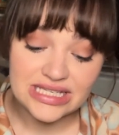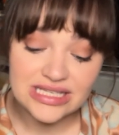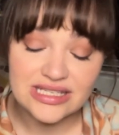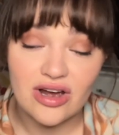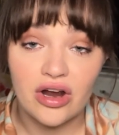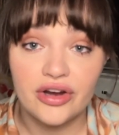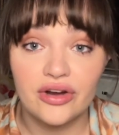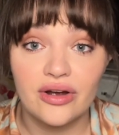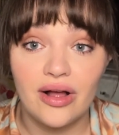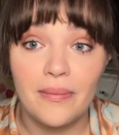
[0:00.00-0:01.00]
is our
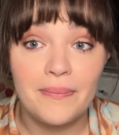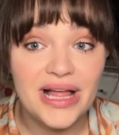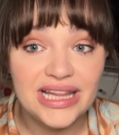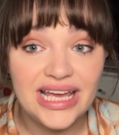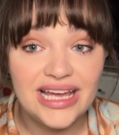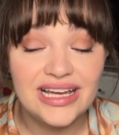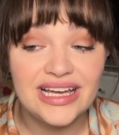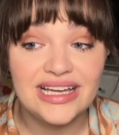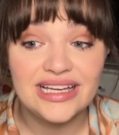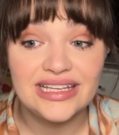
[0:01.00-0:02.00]
girl Belly
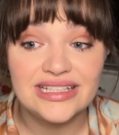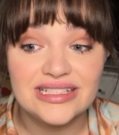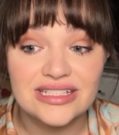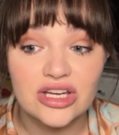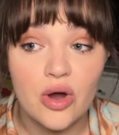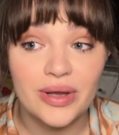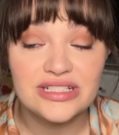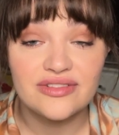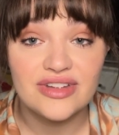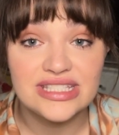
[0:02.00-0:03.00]
is going
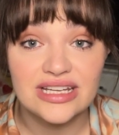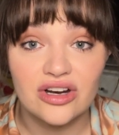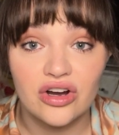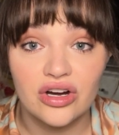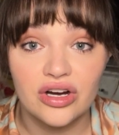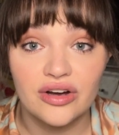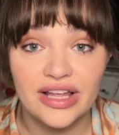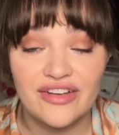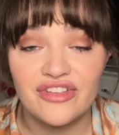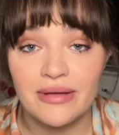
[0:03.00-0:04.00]
to visit her
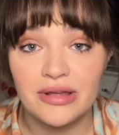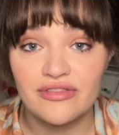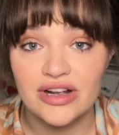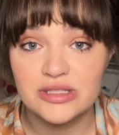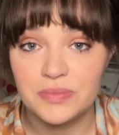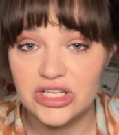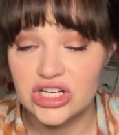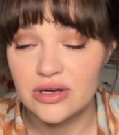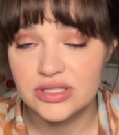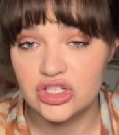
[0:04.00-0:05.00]
like family friend's beach
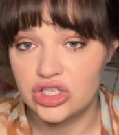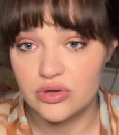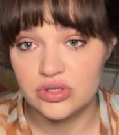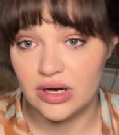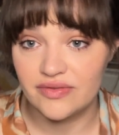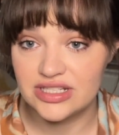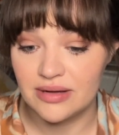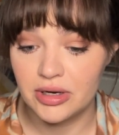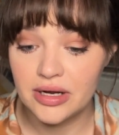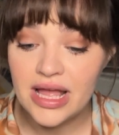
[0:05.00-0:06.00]
house that she goes to every
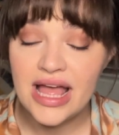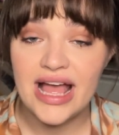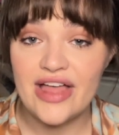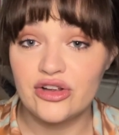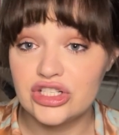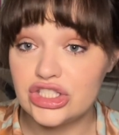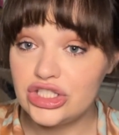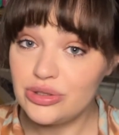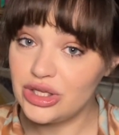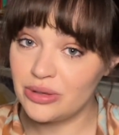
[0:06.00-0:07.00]
summer, and there's
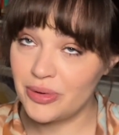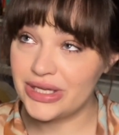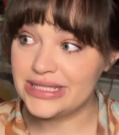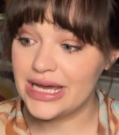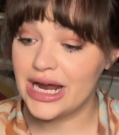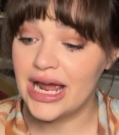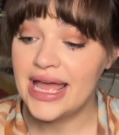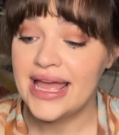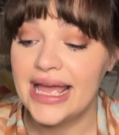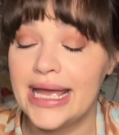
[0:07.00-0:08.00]
2 cute boys there,
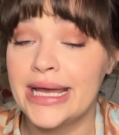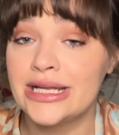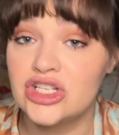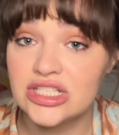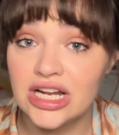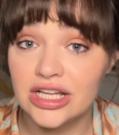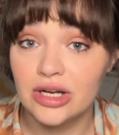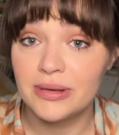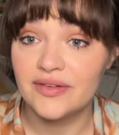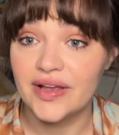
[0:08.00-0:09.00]
and she's in a little
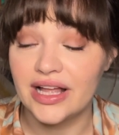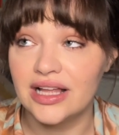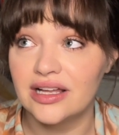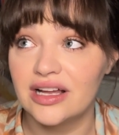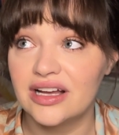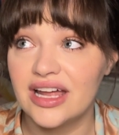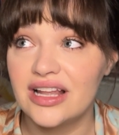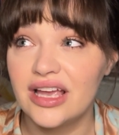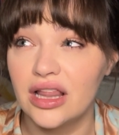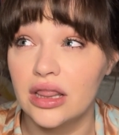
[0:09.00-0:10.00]
bit of like a kind of
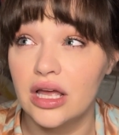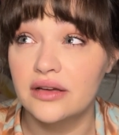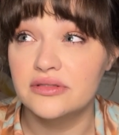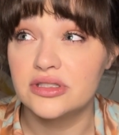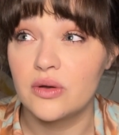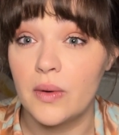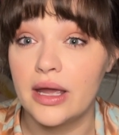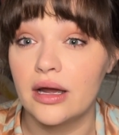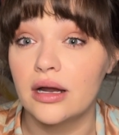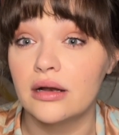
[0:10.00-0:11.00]
like a love
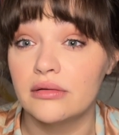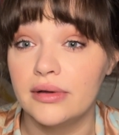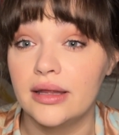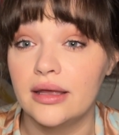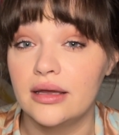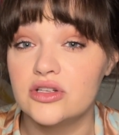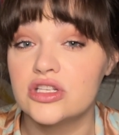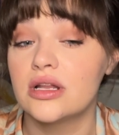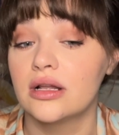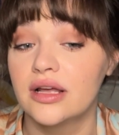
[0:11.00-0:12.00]
square, really. She's
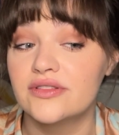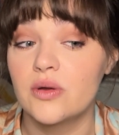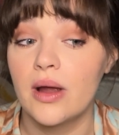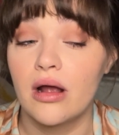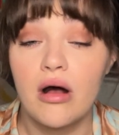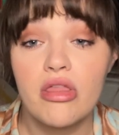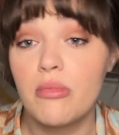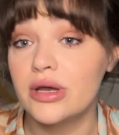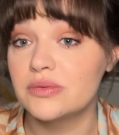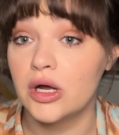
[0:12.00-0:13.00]
in a love square. All the
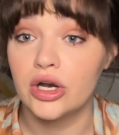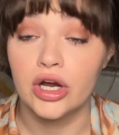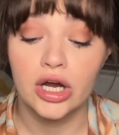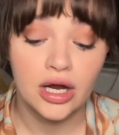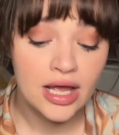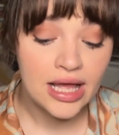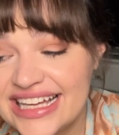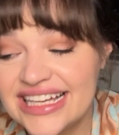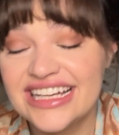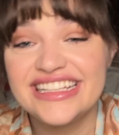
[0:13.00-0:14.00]
boys want her.
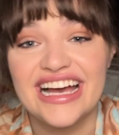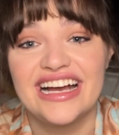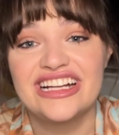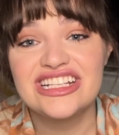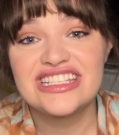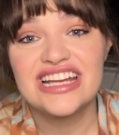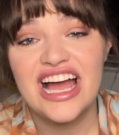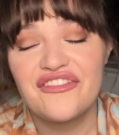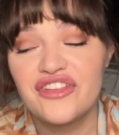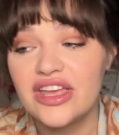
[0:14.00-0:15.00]
Yeah,
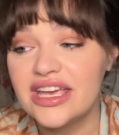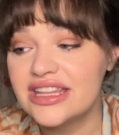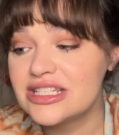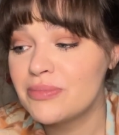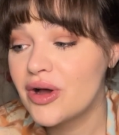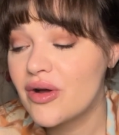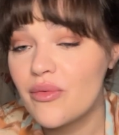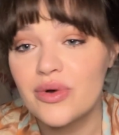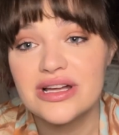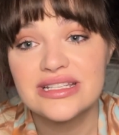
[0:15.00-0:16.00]
I feel like this book
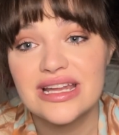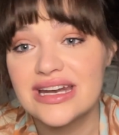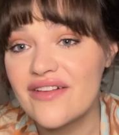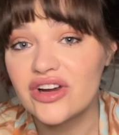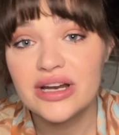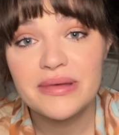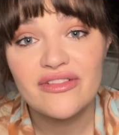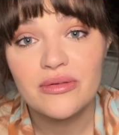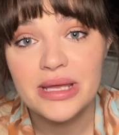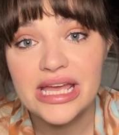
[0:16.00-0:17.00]
was never going to be
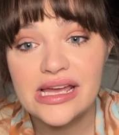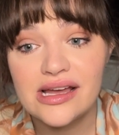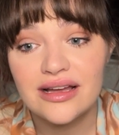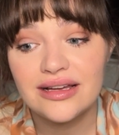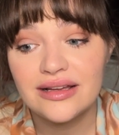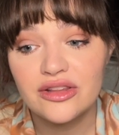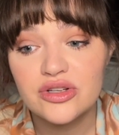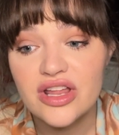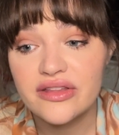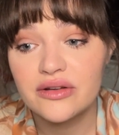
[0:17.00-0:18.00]
for me. There's
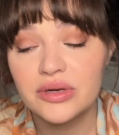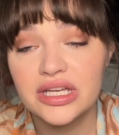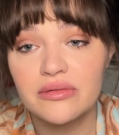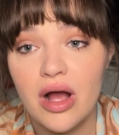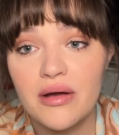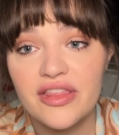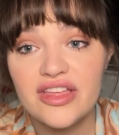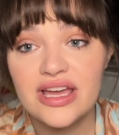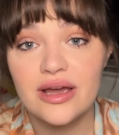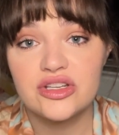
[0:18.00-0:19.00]
nothing really wrong with
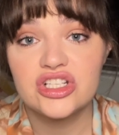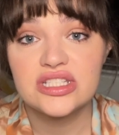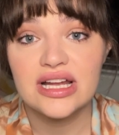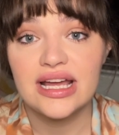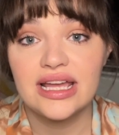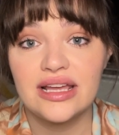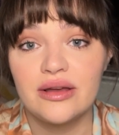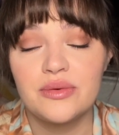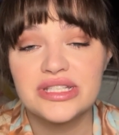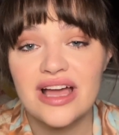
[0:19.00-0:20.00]
it.
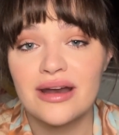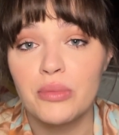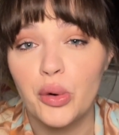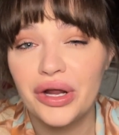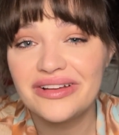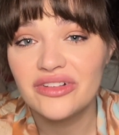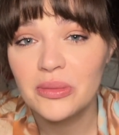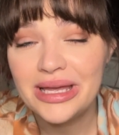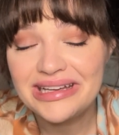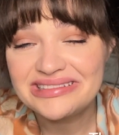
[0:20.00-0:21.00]
It was kind of boring for
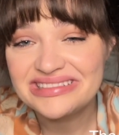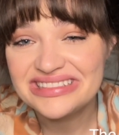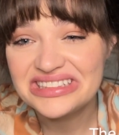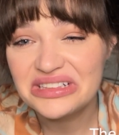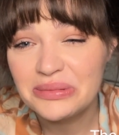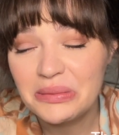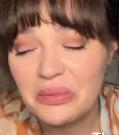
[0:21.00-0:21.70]
me. A little bit